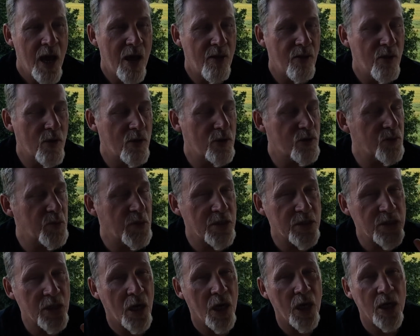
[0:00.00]
and there's
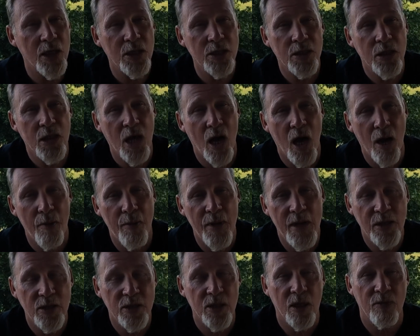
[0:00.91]
been tons of
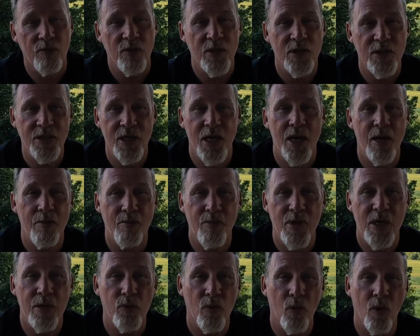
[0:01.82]
comments of the same
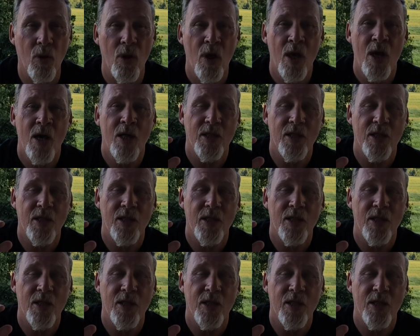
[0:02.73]
people